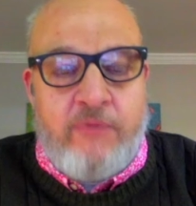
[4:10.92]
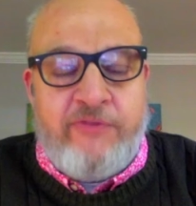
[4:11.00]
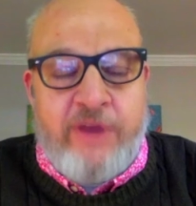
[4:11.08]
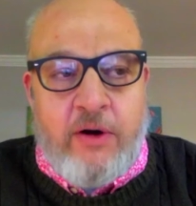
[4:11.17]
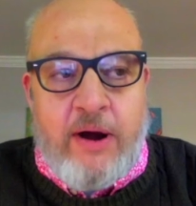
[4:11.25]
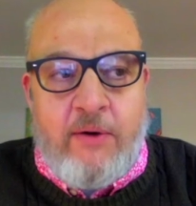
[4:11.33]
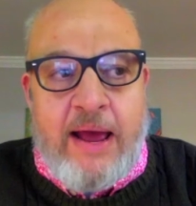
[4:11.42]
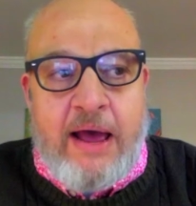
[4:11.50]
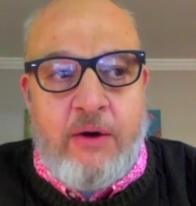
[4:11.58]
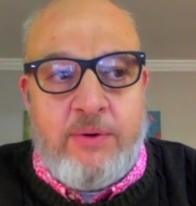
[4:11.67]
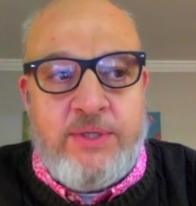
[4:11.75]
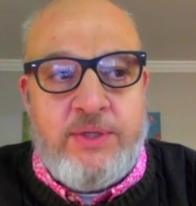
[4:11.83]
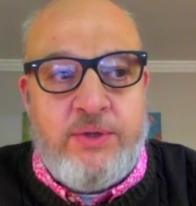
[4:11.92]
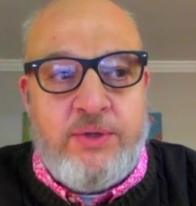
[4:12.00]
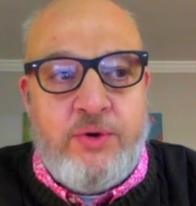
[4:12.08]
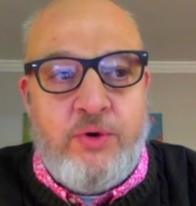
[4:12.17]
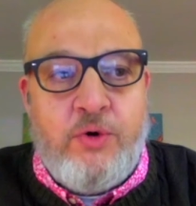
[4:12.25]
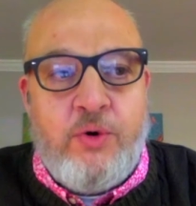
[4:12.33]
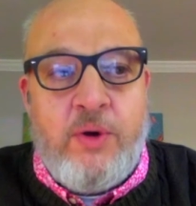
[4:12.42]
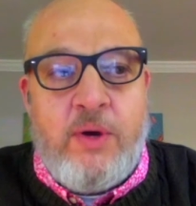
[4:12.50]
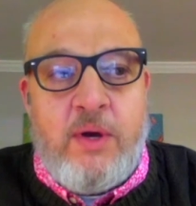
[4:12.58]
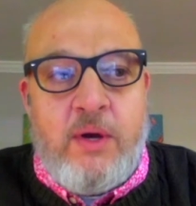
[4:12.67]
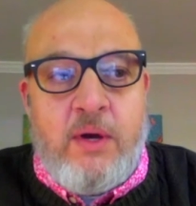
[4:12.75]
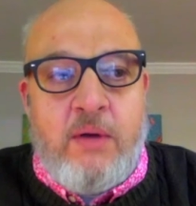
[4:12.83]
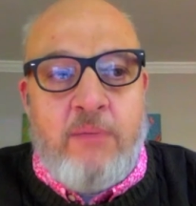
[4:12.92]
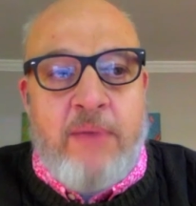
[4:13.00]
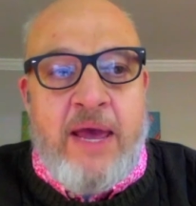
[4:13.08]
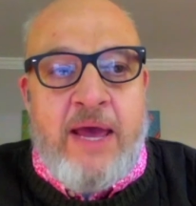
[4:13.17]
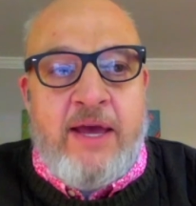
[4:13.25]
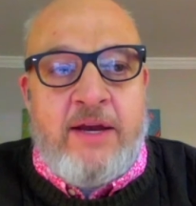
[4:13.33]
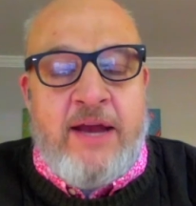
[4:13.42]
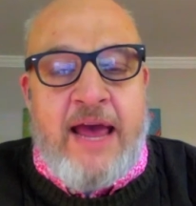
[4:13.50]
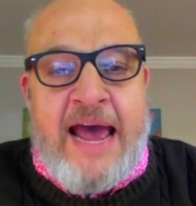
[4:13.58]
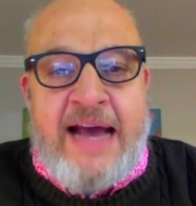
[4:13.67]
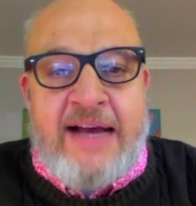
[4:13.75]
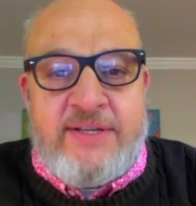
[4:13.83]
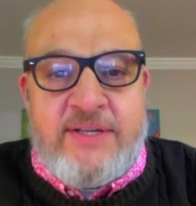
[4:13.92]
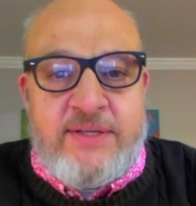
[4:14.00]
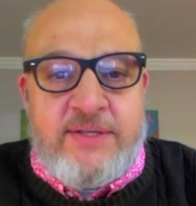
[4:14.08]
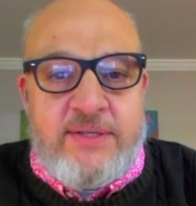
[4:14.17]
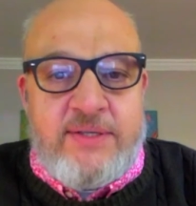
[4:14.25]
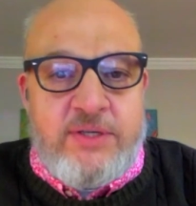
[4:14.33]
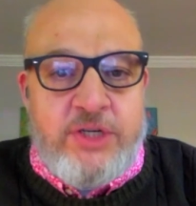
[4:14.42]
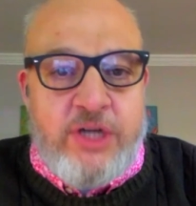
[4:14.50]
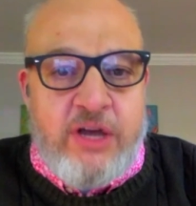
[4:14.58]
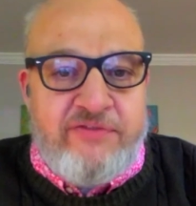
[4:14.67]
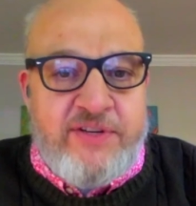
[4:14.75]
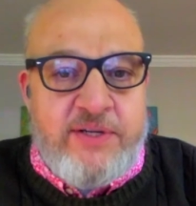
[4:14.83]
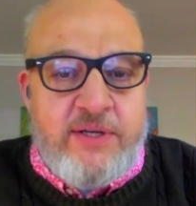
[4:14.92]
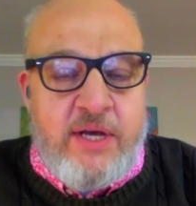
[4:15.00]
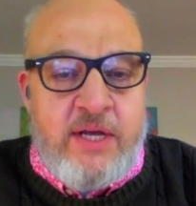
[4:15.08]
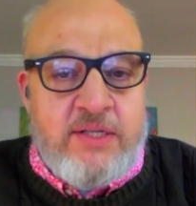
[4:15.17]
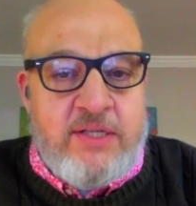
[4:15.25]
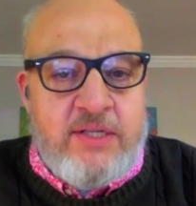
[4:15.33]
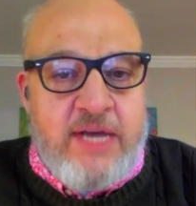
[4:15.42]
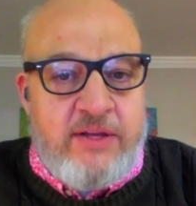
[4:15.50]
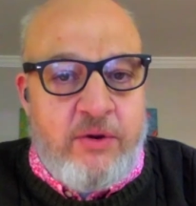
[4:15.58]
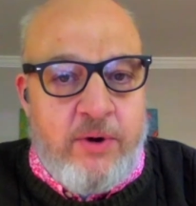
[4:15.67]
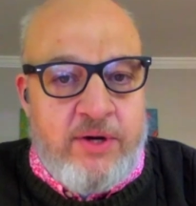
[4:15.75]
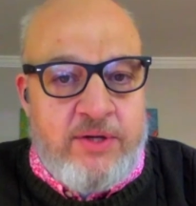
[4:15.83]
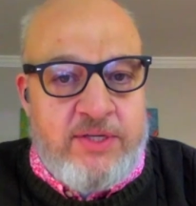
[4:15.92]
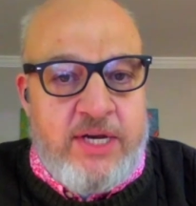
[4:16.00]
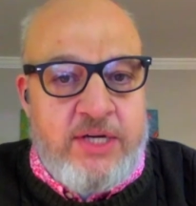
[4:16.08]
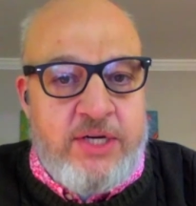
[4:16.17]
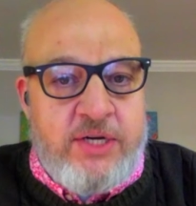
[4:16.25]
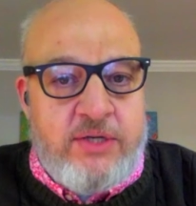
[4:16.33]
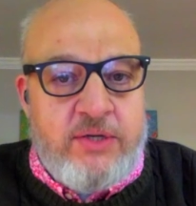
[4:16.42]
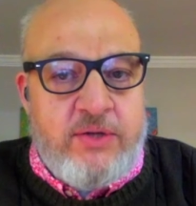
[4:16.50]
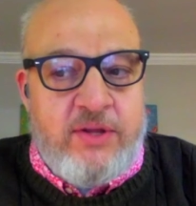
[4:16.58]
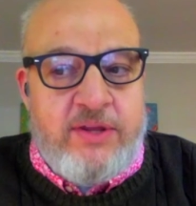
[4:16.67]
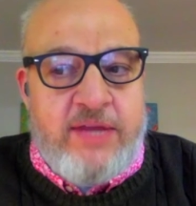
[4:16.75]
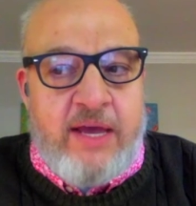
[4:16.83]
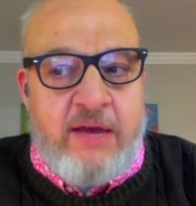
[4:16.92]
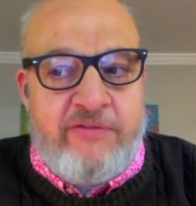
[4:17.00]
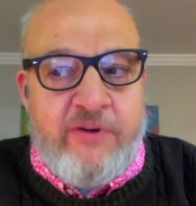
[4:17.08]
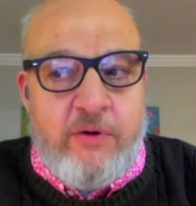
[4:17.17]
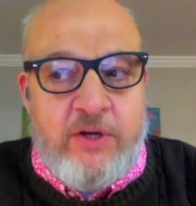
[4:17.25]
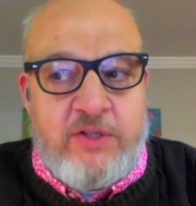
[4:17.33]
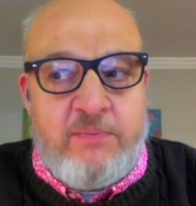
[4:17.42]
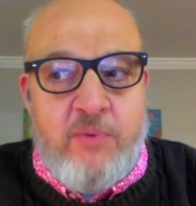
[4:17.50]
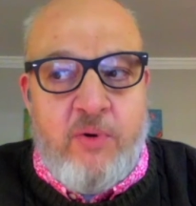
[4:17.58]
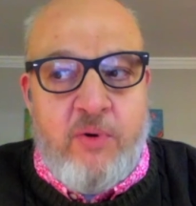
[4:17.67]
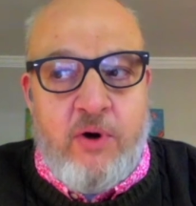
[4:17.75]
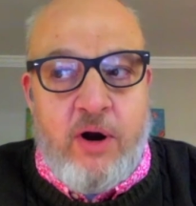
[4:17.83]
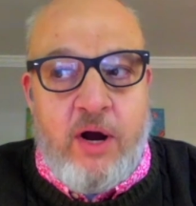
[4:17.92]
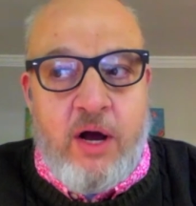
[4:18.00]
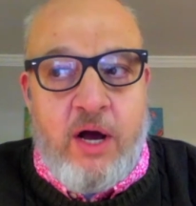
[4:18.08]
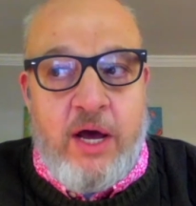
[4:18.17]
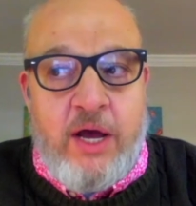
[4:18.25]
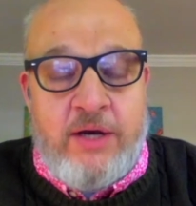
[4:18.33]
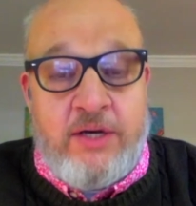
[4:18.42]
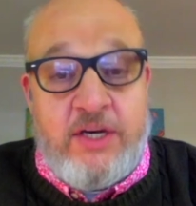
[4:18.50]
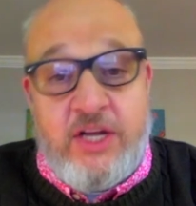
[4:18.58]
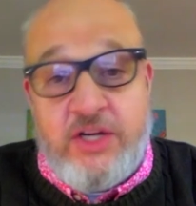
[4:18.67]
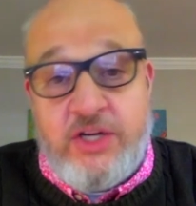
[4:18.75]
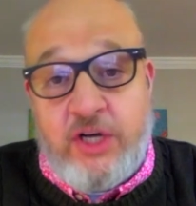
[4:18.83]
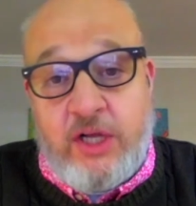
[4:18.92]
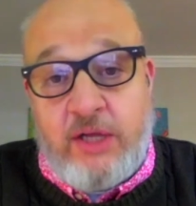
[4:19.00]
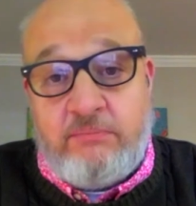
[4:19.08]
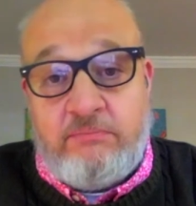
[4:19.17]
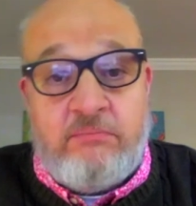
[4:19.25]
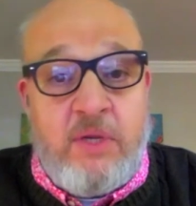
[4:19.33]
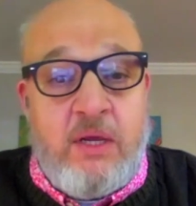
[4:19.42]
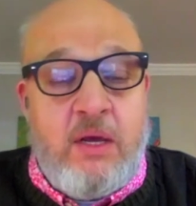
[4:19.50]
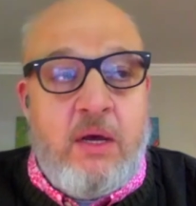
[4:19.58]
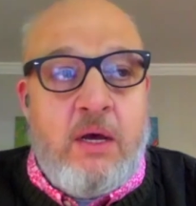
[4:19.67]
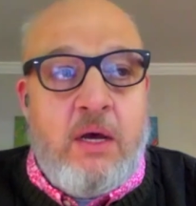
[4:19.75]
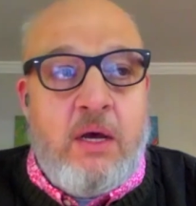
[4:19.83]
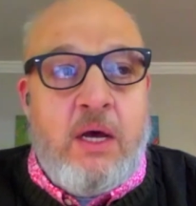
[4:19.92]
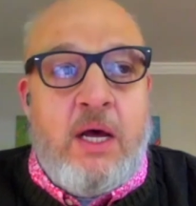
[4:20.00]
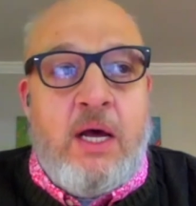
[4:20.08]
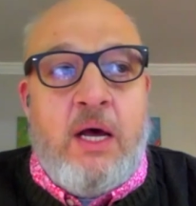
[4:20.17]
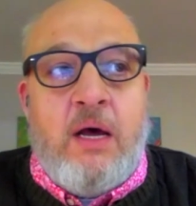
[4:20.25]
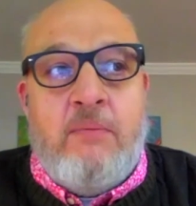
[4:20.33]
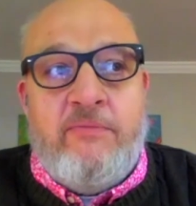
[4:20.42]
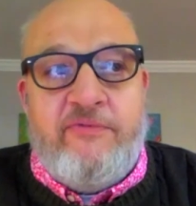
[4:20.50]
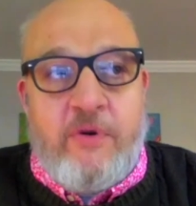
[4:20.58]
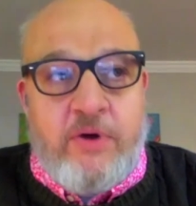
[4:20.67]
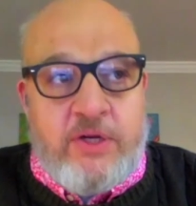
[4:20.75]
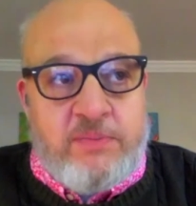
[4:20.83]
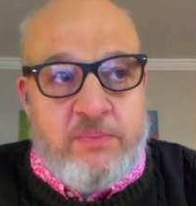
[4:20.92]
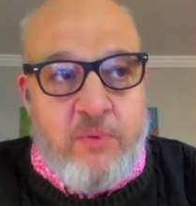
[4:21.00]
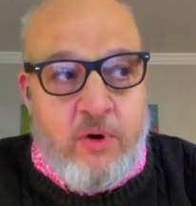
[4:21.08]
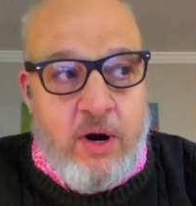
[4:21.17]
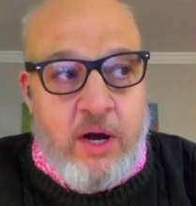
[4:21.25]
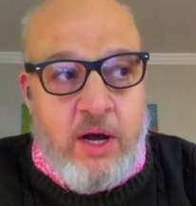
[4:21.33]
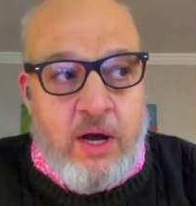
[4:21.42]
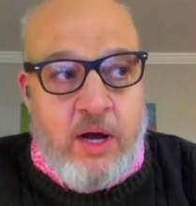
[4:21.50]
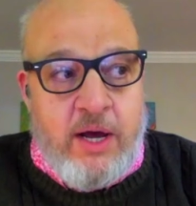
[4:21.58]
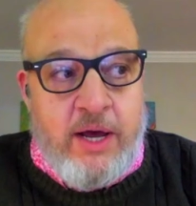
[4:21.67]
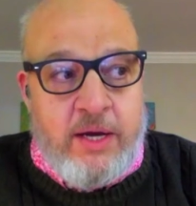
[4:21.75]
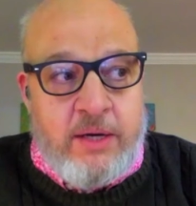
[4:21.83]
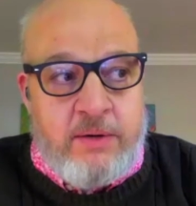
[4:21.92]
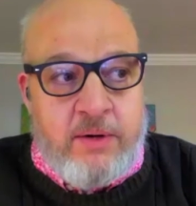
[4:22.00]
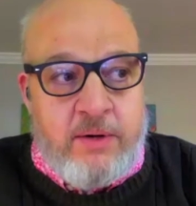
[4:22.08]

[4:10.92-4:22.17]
figure out how to make an axis shift inside the organization so that they can focus more on digital, focus more on